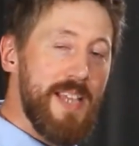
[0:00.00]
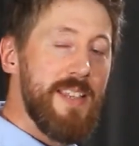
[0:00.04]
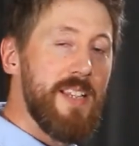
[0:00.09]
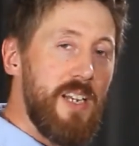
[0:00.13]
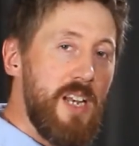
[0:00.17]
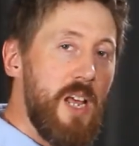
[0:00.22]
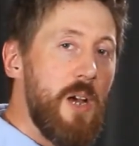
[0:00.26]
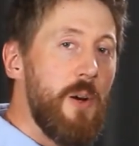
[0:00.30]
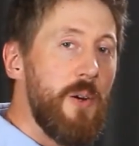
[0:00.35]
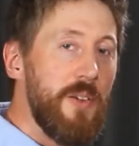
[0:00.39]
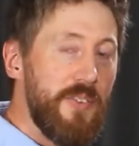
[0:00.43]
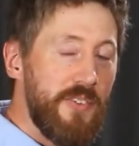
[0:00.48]
the
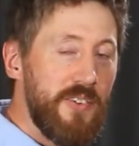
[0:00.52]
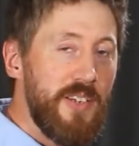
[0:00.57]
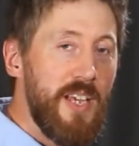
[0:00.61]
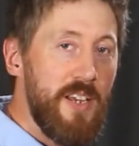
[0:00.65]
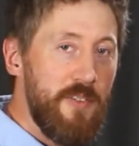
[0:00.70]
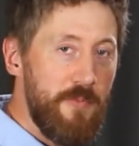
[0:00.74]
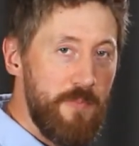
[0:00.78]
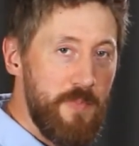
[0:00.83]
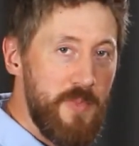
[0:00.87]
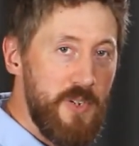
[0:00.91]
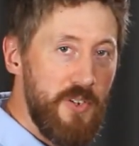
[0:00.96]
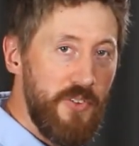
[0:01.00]
lower stave
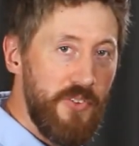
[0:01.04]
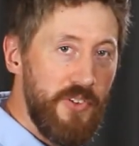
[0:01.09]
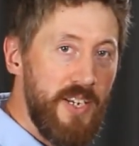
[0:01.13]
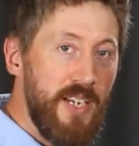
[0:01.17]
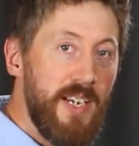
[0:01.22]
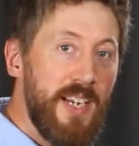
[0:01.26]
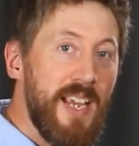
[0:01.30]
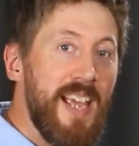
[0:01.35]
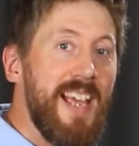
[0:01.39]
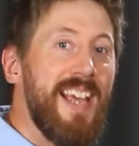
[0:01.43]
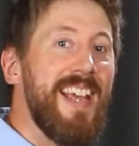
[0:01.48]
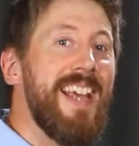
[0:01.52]

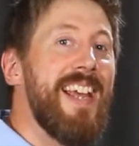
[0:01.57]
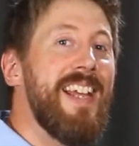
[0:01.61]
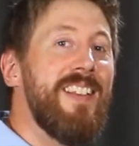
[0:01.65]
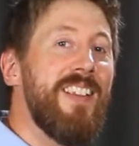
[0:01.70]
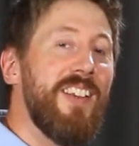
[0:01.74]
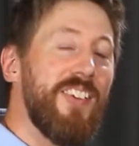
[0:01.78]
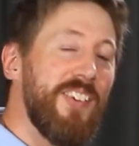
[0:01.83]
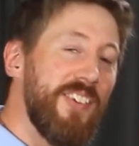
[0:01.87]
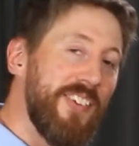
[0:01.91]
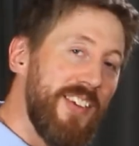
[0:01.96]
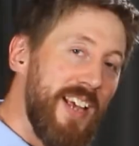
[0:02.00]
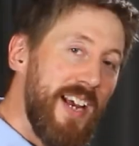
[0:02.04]
music in the
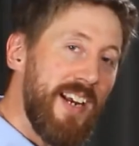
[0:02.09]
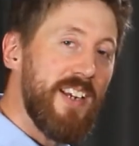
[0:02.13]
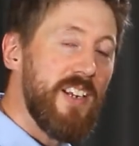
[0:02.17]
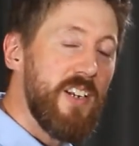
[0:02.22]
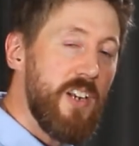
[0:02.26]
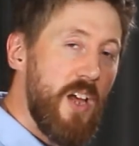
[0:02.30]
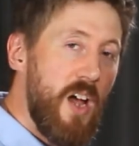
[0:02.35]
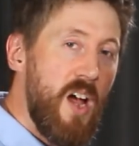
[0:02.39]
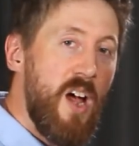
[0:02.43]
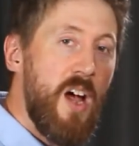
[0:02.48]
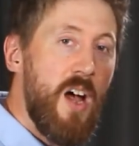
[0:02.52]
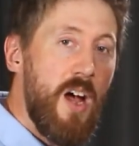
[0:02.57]
second
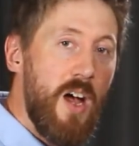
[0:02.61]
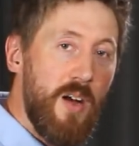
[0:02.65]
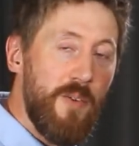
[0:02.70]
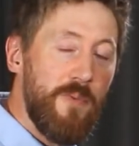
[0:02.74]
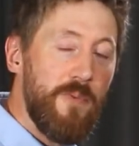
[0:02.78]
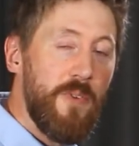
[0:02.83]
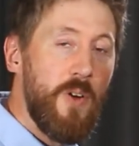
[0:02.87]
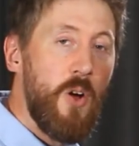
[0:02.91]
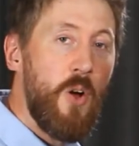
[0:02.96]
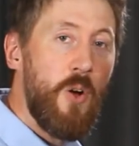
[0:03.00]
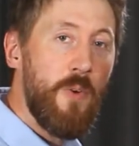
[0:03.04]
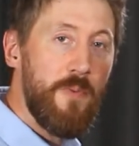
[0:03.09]
half
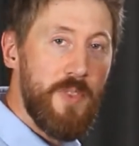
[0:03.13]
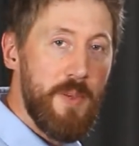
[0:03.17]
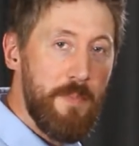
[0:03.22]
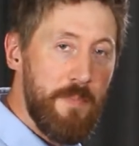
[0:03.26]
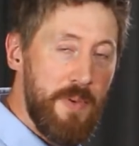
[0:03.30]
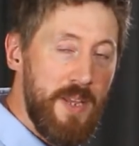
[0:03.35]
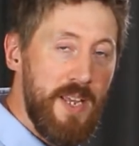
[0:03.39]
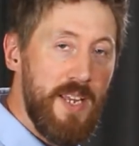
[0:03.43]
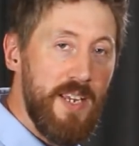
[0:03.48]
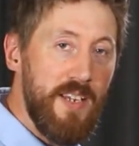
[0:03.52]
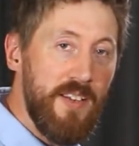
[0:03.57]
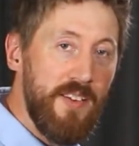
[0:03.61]
of the
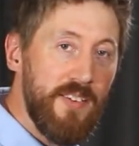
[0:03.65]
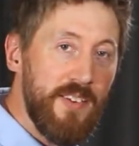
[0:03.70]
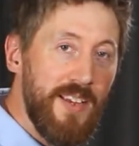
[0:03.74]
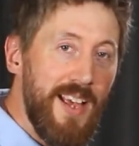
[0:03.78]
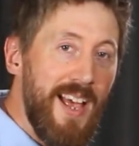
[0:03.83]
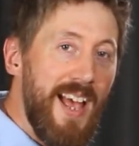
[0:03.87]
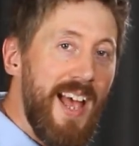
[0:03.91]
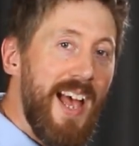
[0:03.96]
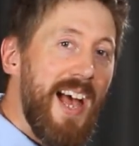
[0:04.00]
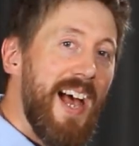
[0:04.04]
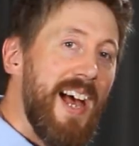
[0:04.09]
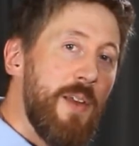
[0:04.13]
piece,
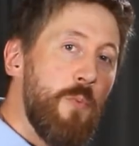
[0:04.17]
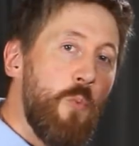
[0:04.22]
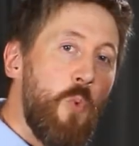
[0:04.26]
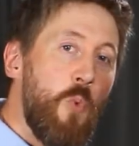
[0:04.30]
and